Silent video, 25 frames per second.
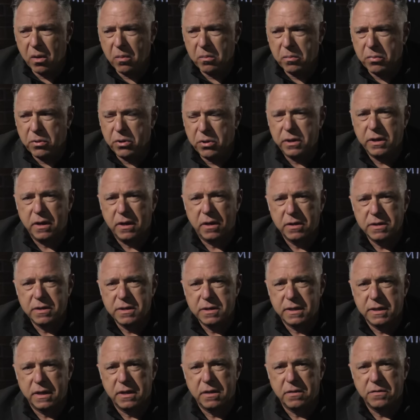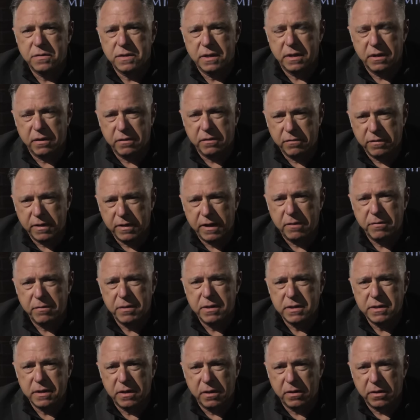put ourselves and our
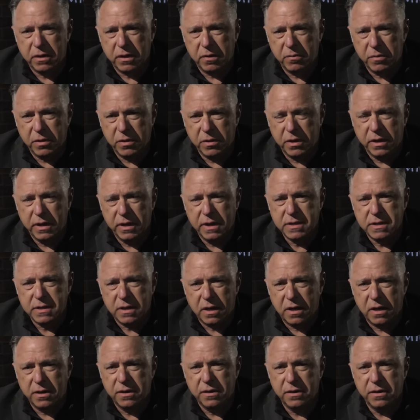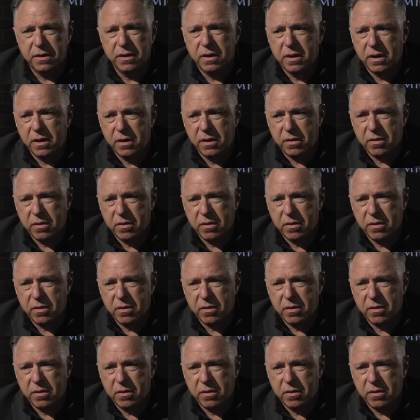families and our communities under